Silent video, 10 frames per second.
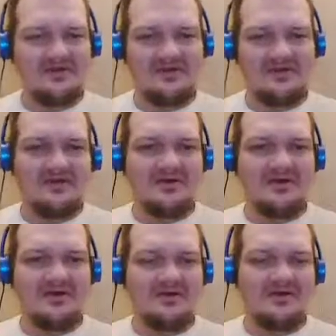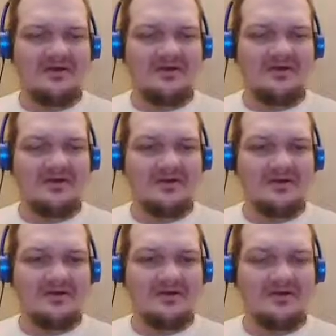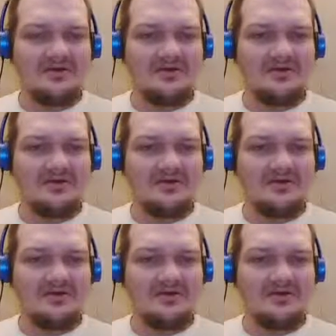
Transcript: (not speaking)